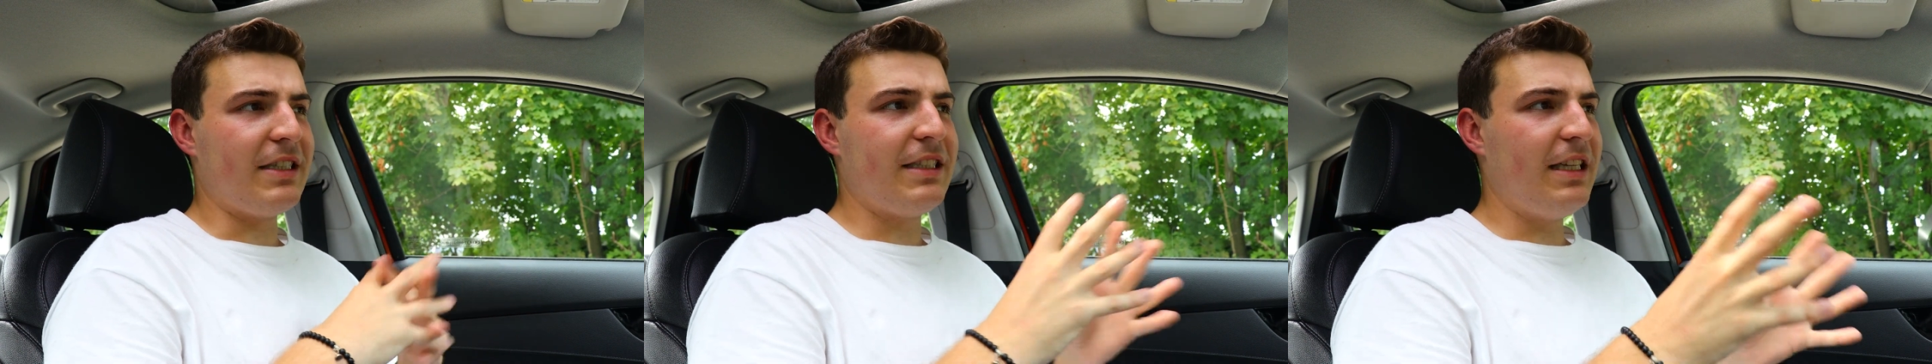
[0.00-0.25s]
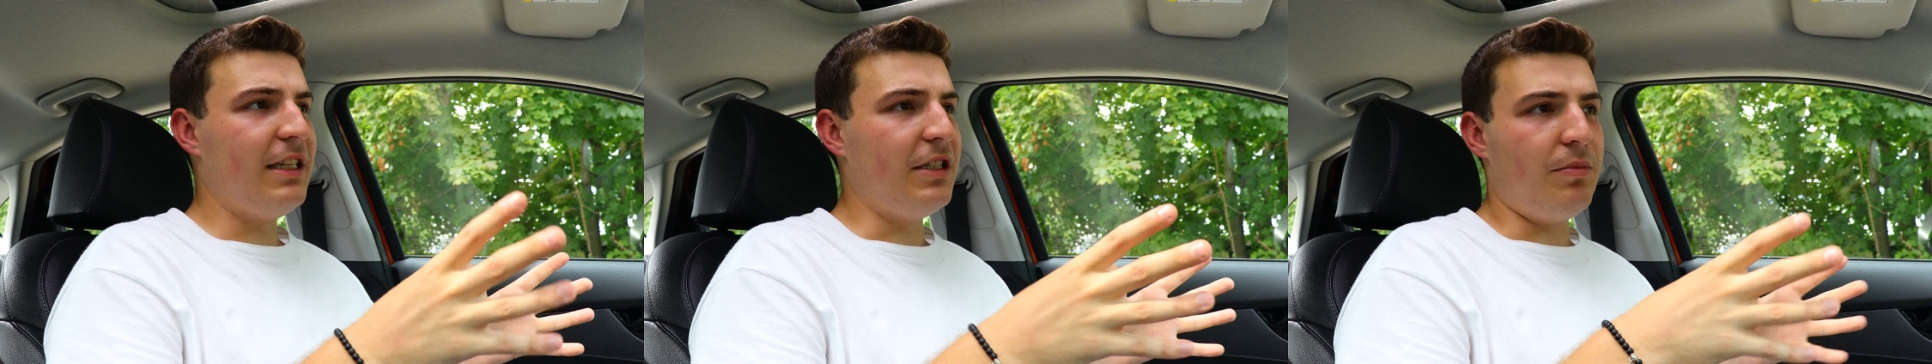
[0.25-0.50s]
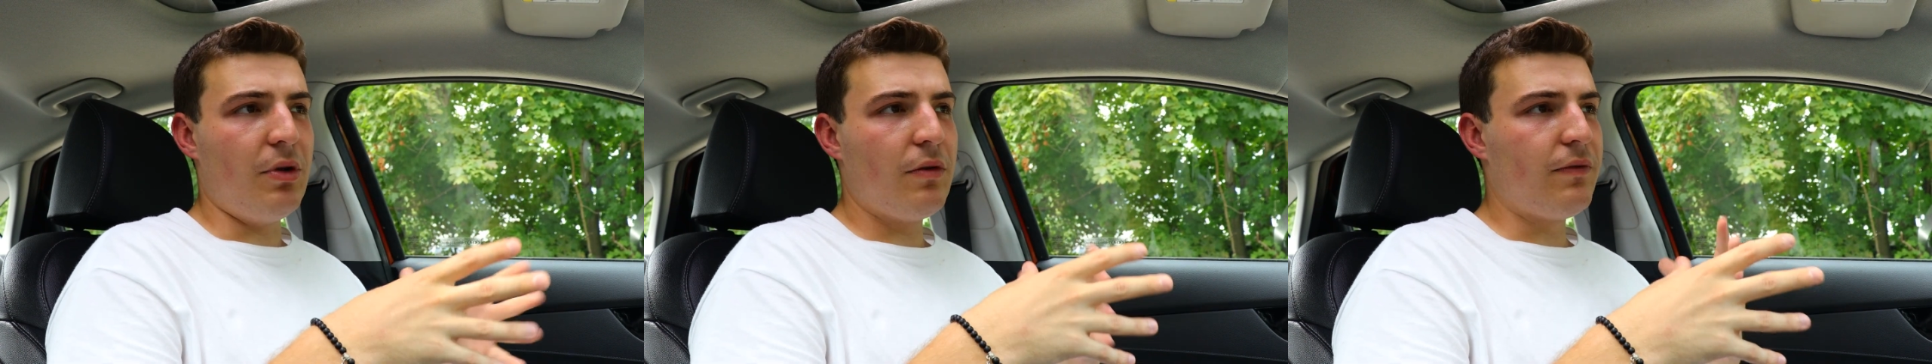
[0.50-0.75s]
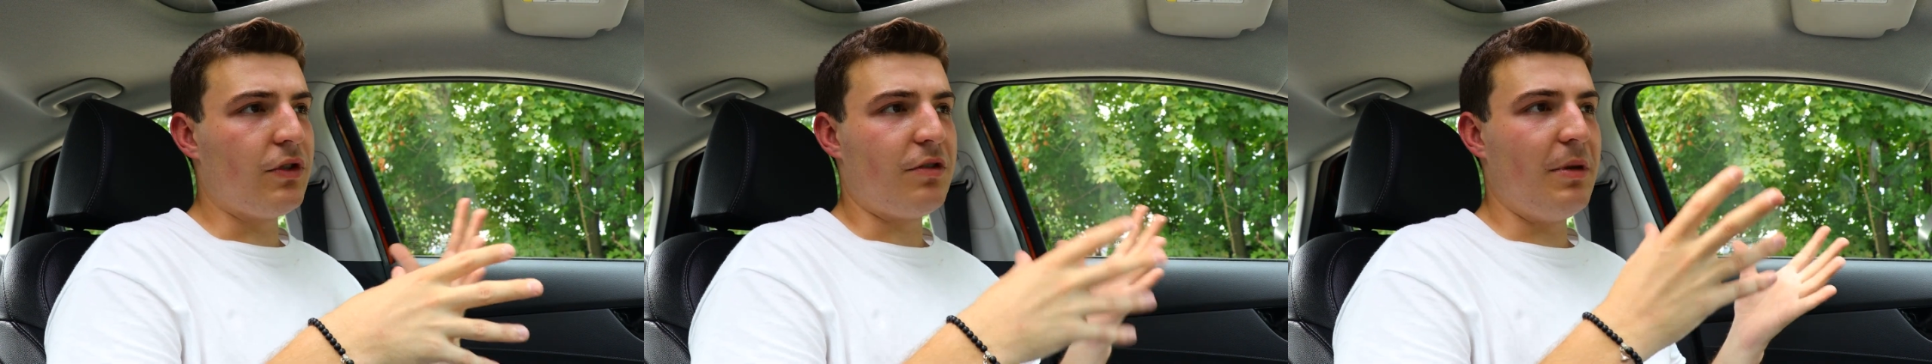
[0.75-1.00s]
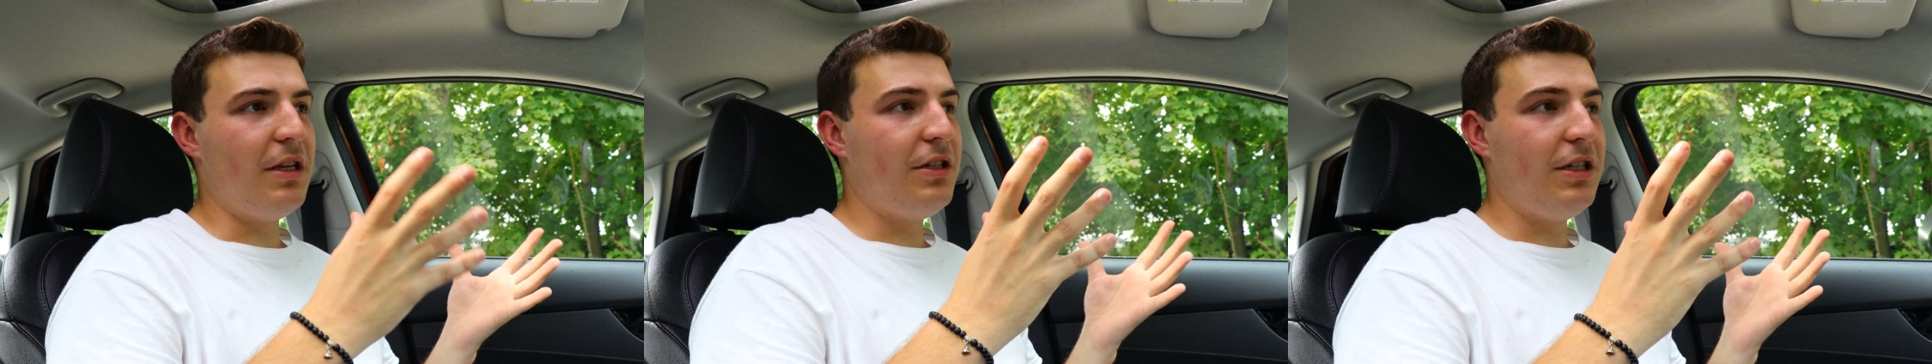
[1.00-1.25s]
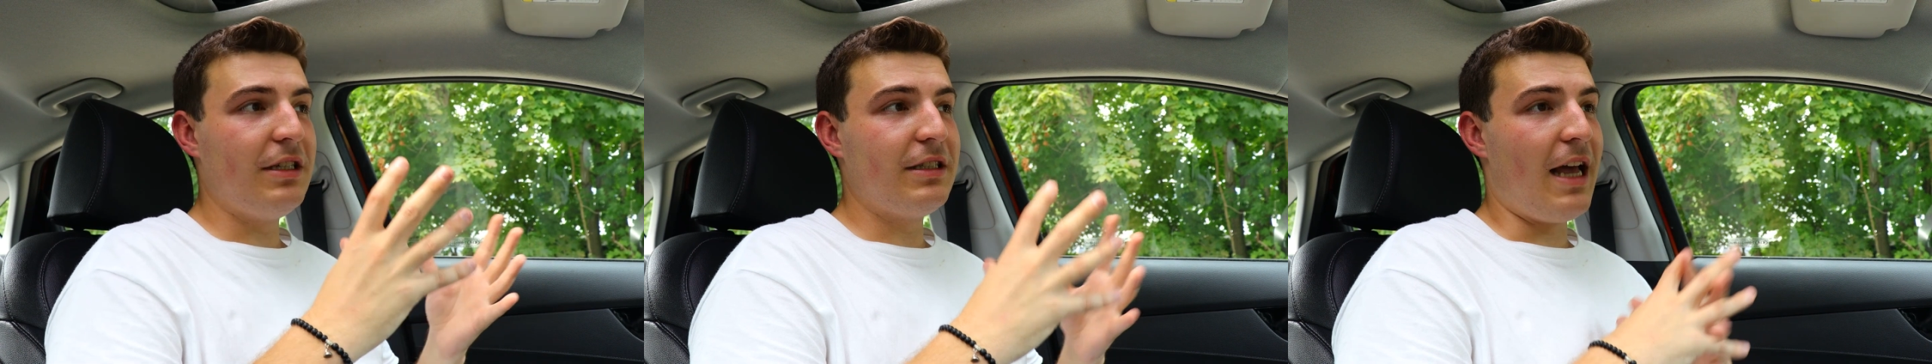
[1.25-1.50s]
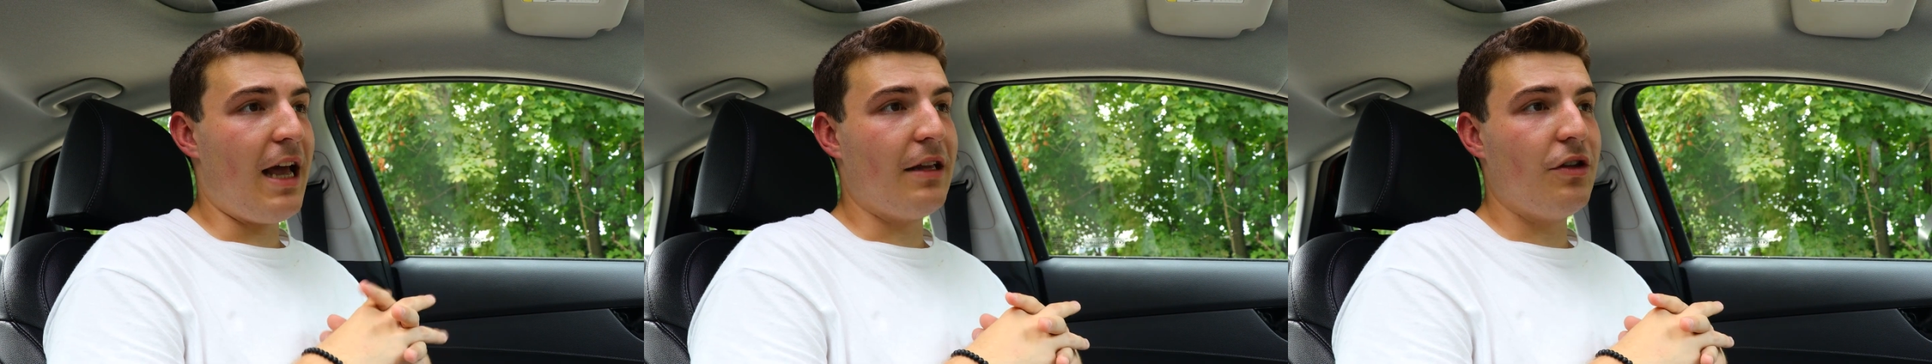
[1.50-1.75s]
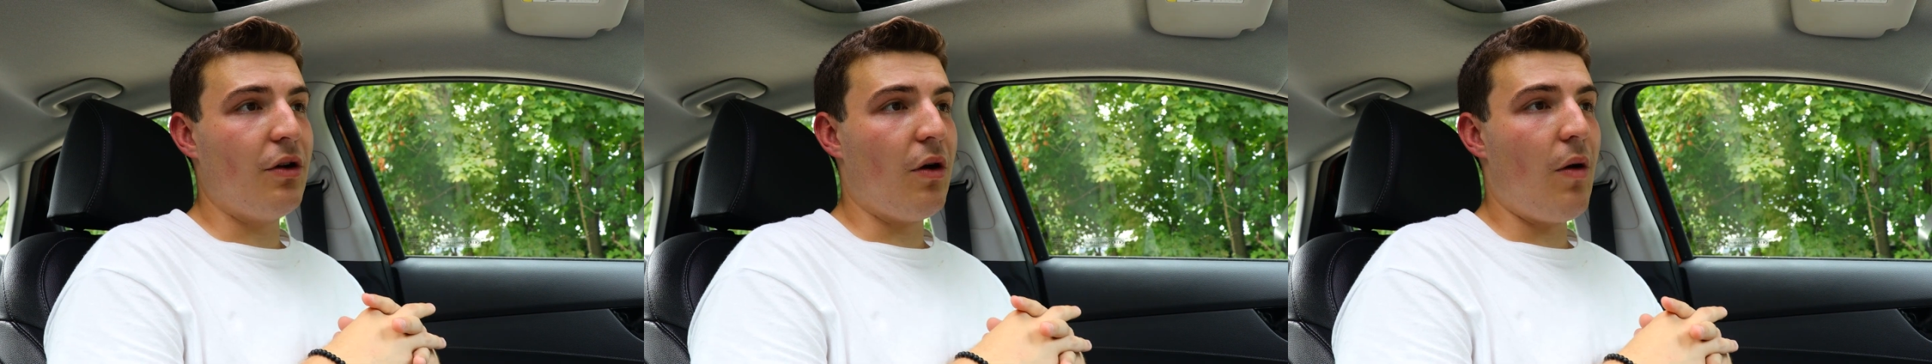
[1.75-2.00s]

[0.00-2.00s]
to see these beautiful species that,